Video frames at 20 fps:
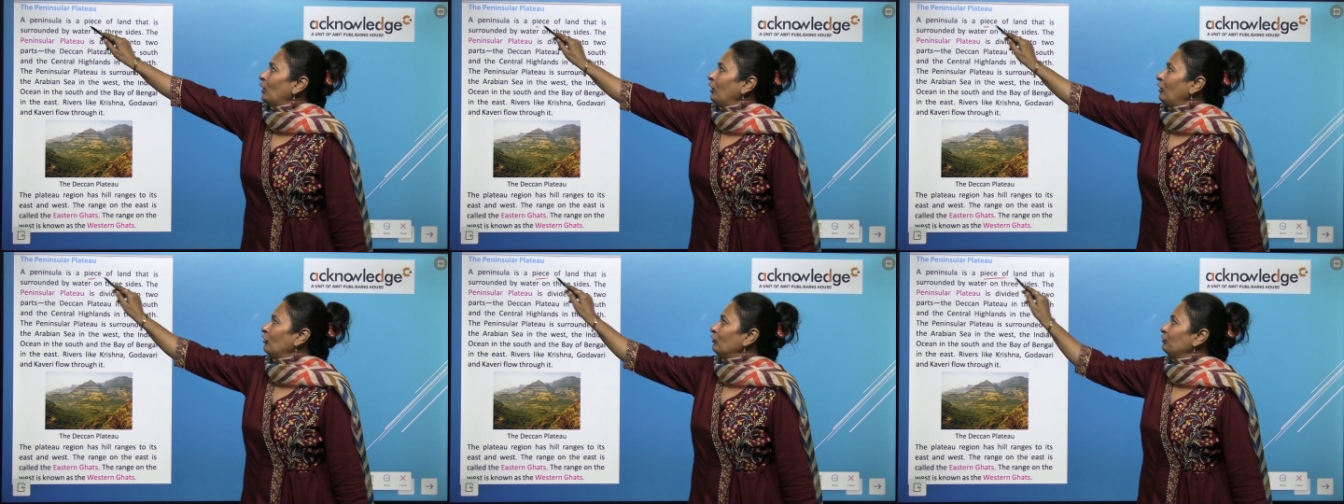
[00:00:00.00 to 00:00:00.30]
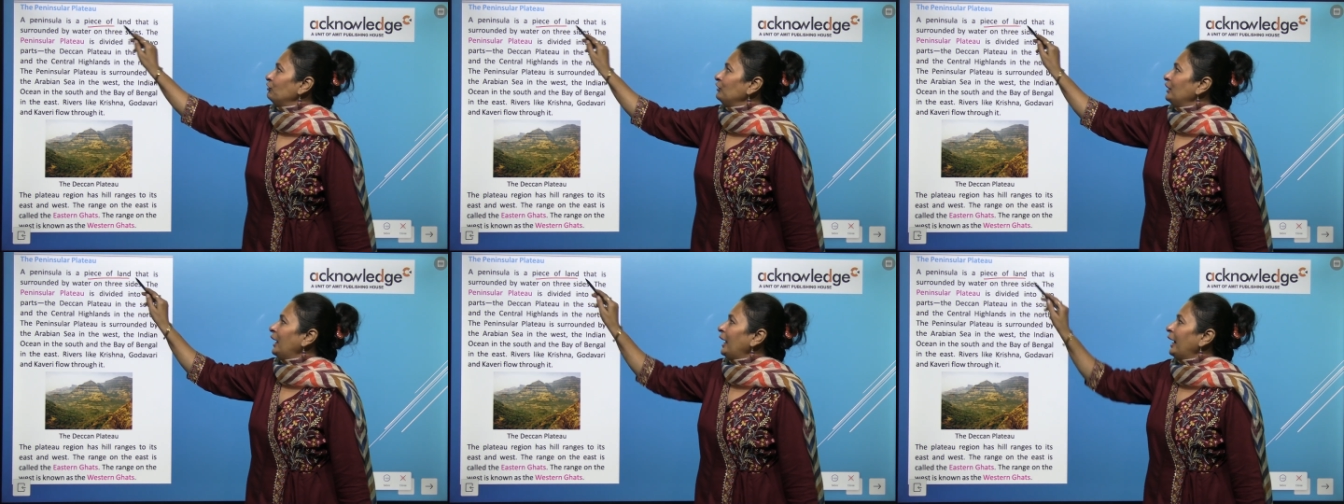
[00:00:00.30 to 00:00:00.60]
of
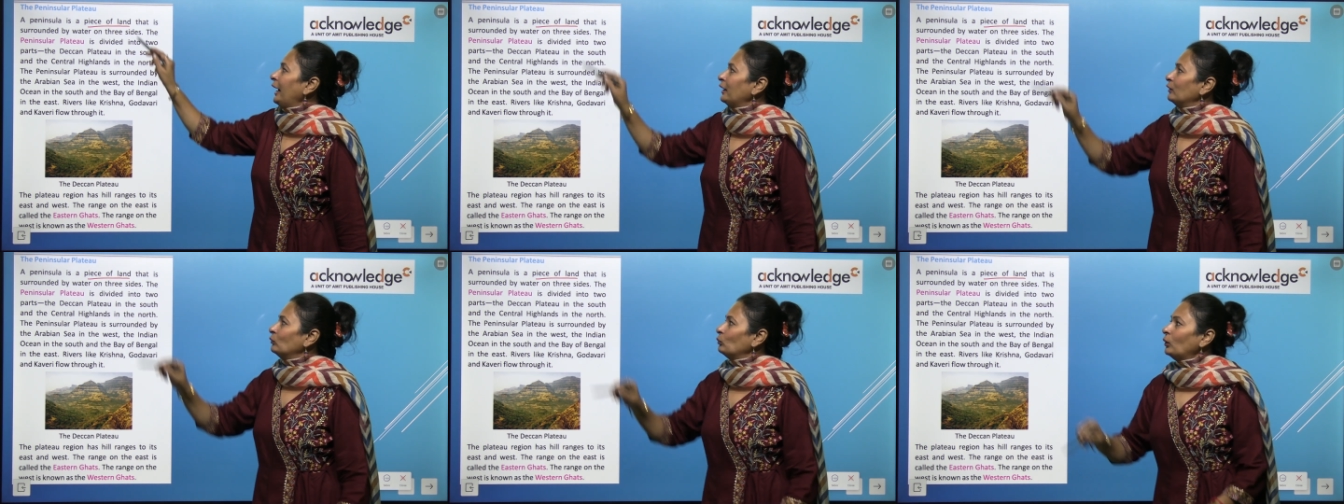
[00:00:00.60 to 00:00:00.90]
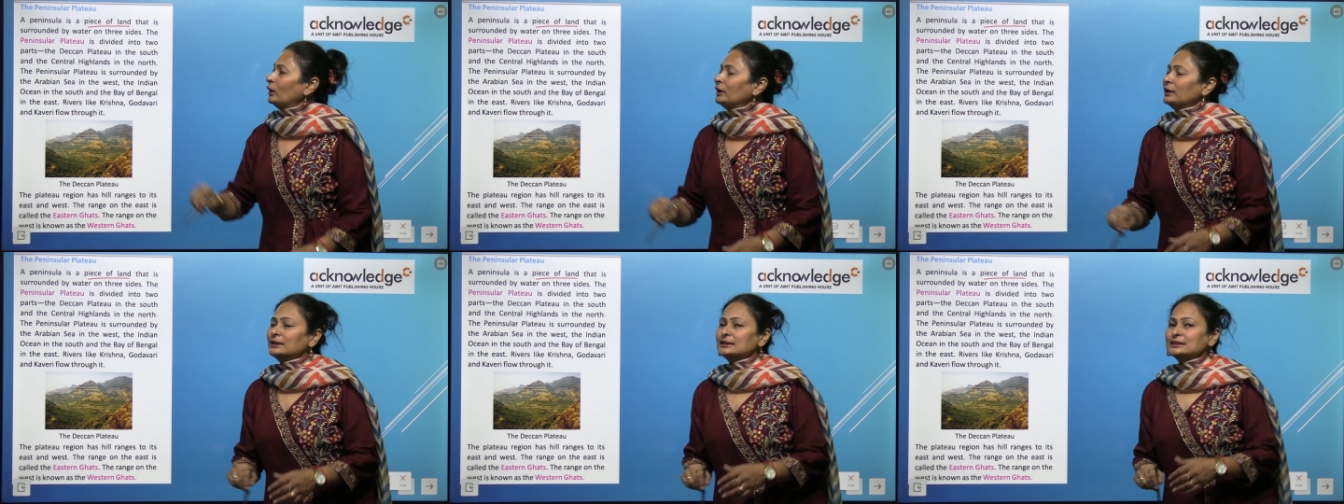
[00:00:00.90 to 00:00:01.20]
land.
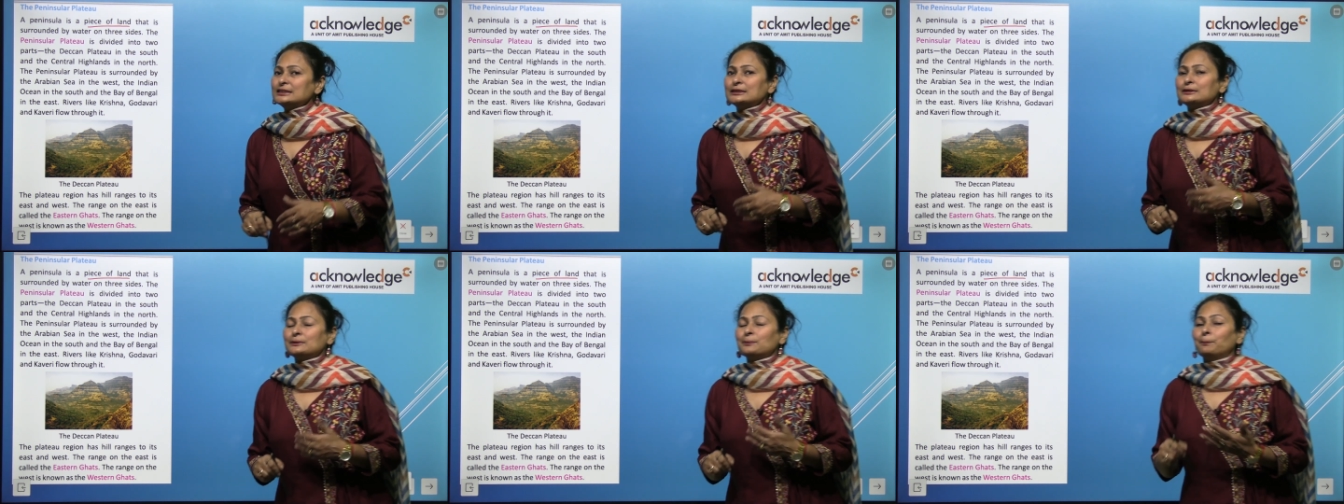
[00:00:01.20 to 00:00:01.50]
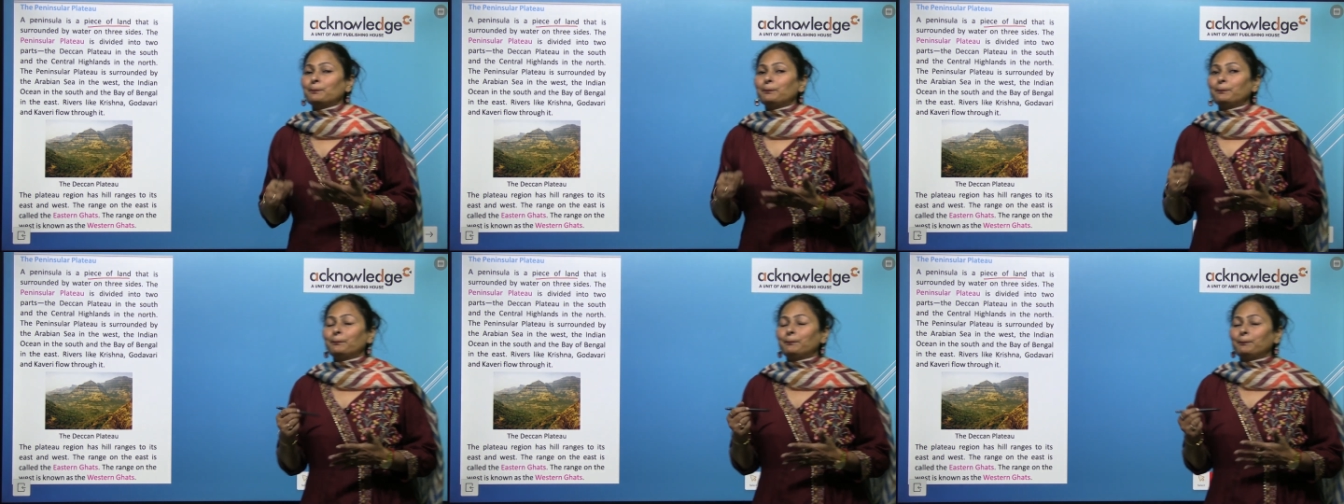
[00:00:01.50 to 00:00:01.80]
What is
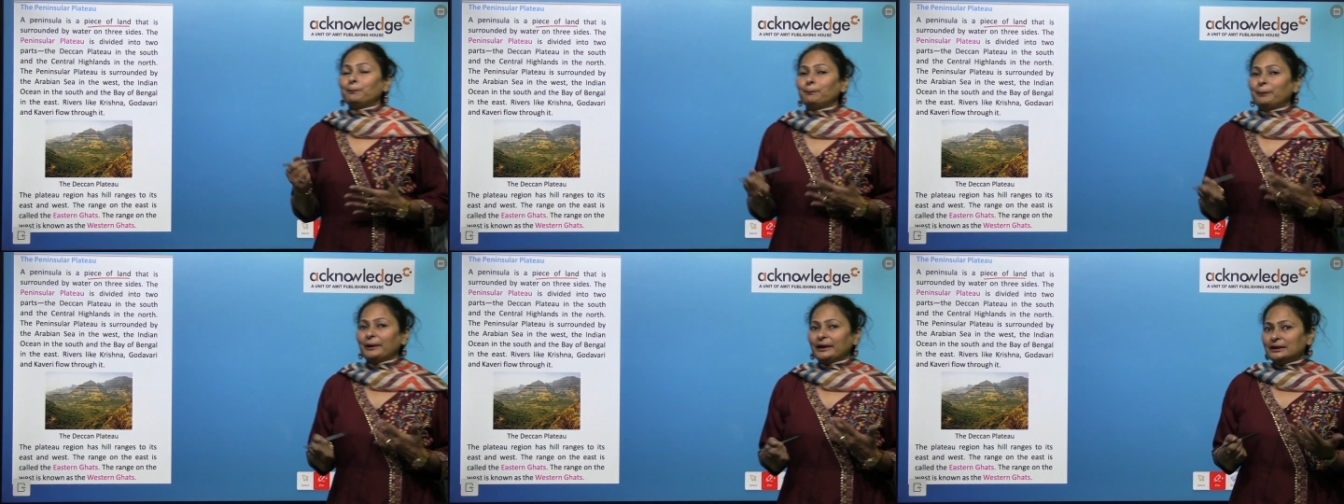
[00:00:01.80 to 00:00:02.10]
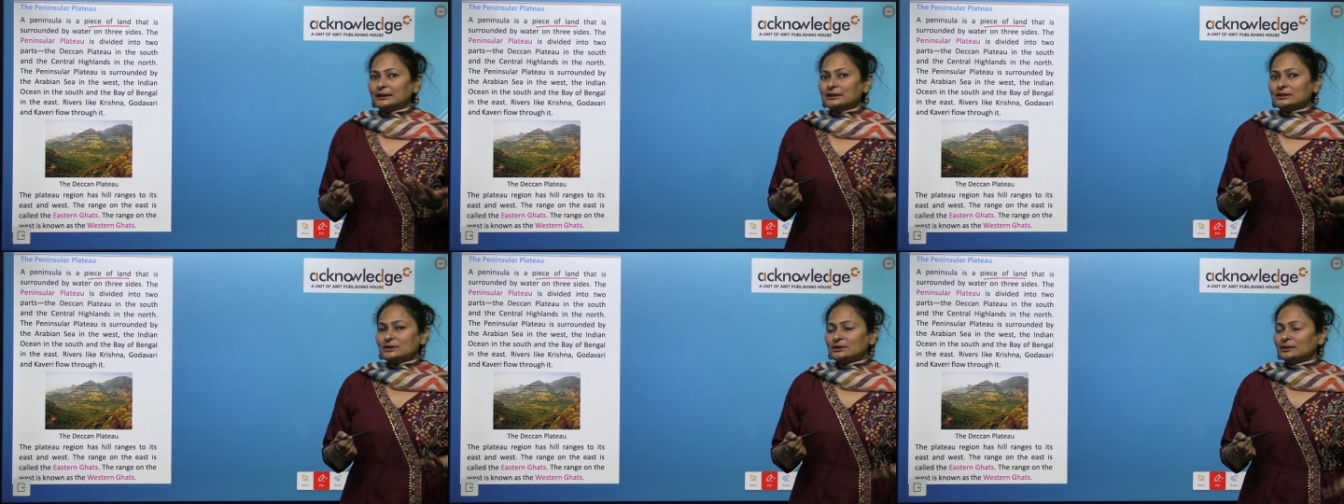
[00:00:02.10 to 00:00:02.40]

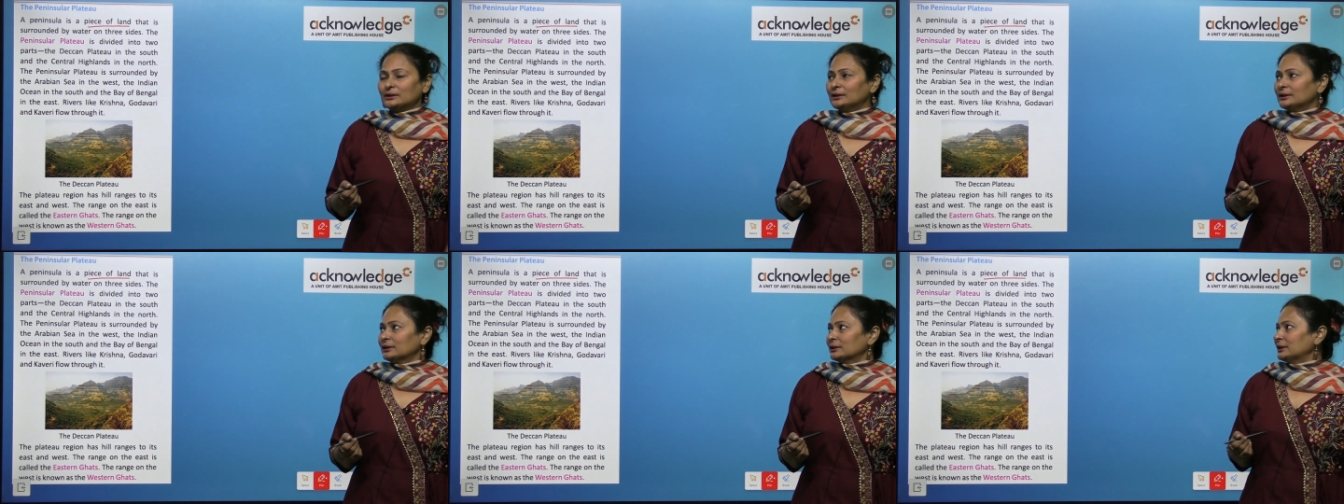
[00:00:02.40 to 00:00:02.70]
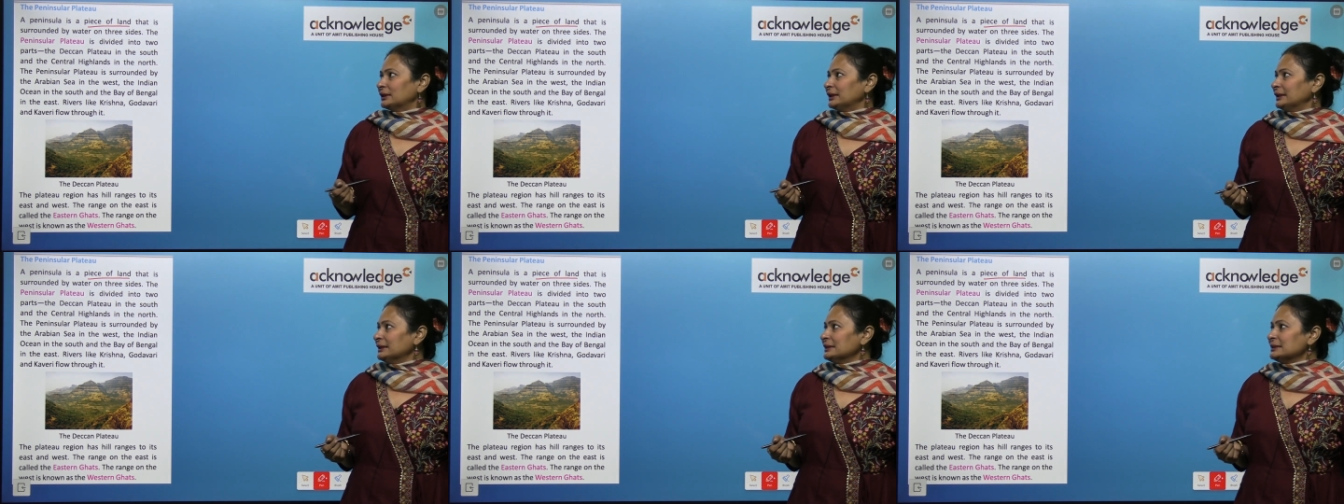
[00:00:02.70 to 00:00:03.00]

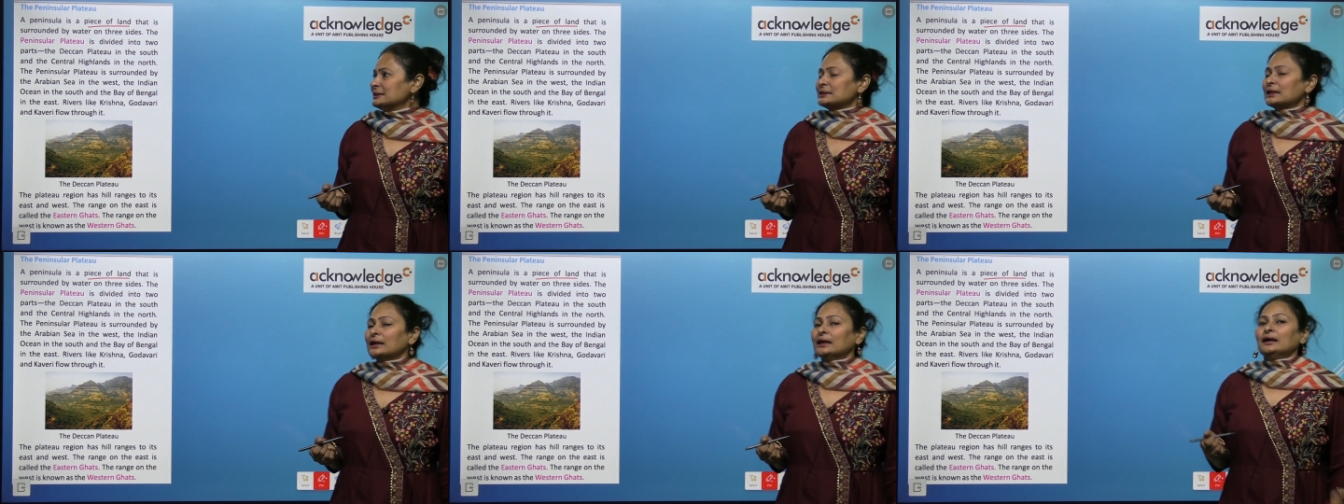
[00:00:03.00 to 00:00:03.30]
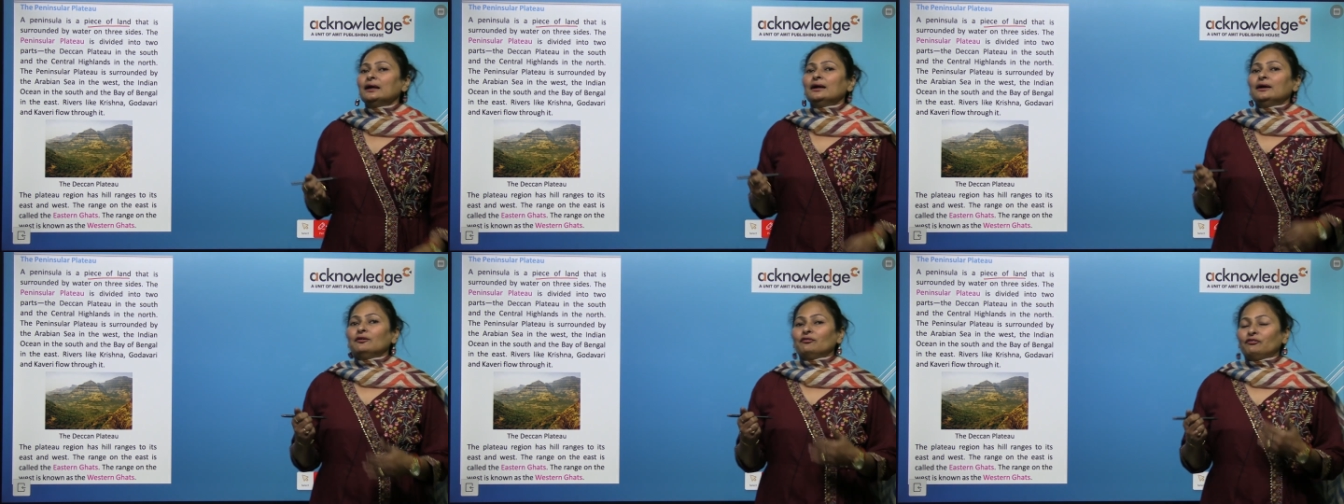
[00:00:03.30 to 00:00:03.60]
peninsular, kids?
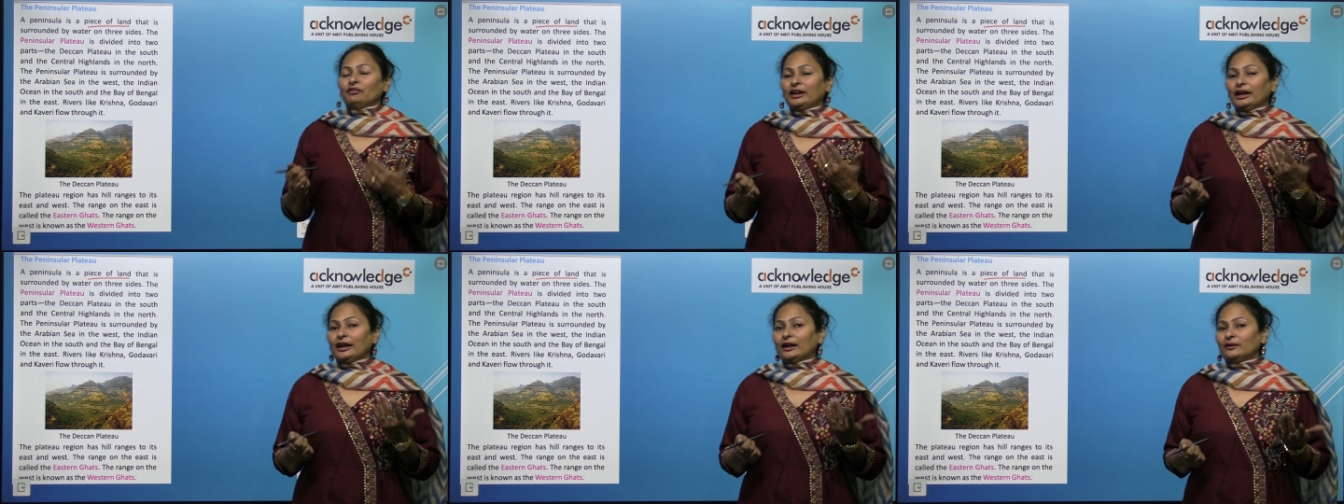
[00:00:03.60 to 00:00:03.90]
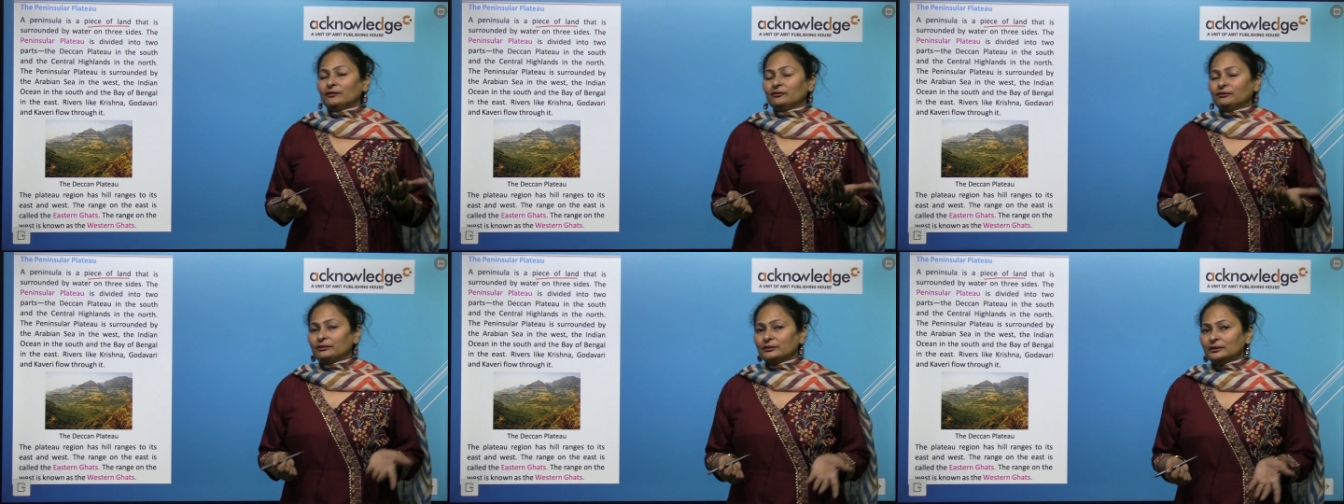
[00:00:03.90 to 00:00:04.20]
We have